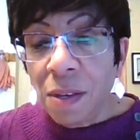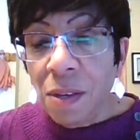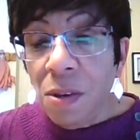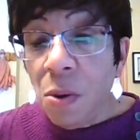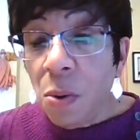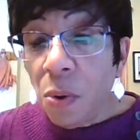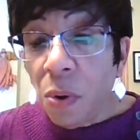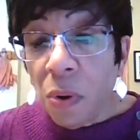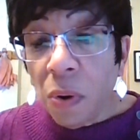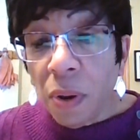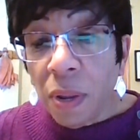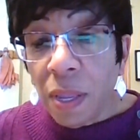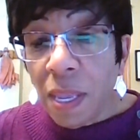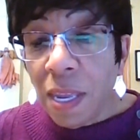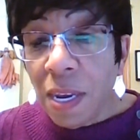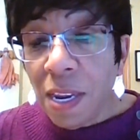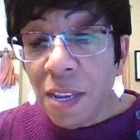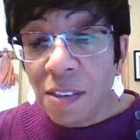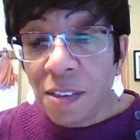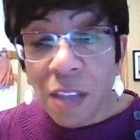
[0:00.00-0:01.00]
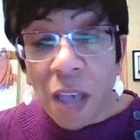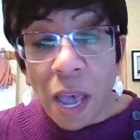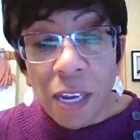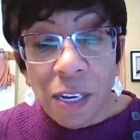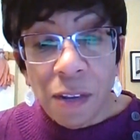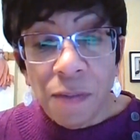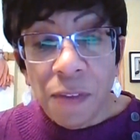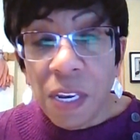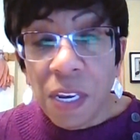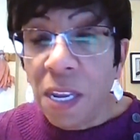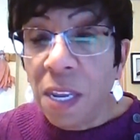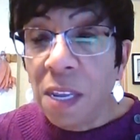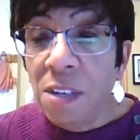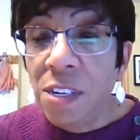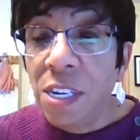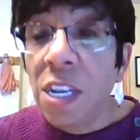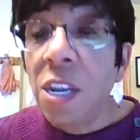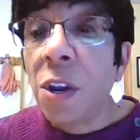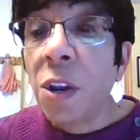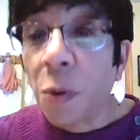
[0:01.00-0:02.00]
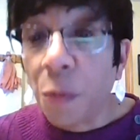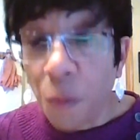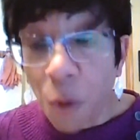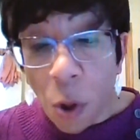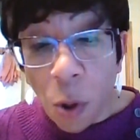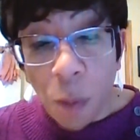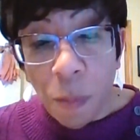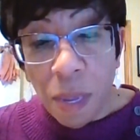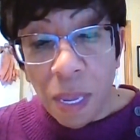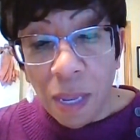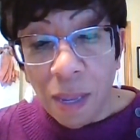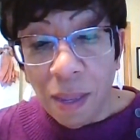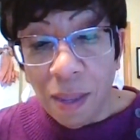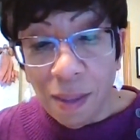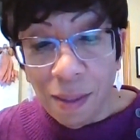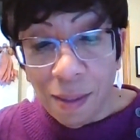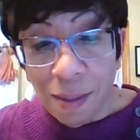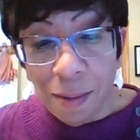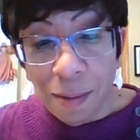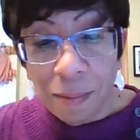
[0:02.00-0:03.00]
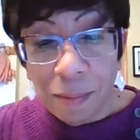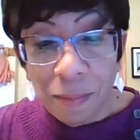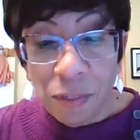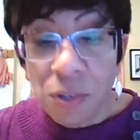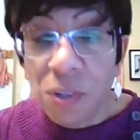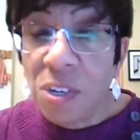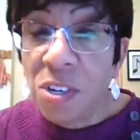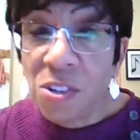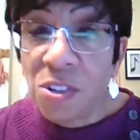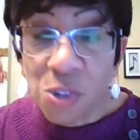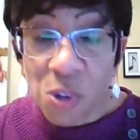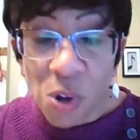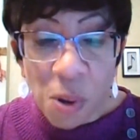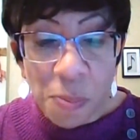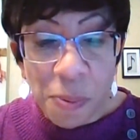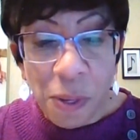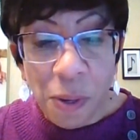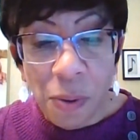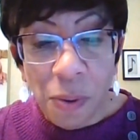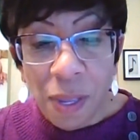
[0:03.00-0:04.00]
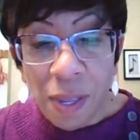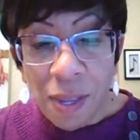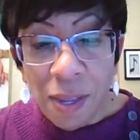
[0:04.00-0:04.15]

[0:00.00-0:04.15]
nor any sight of any deer roaming to disturb you.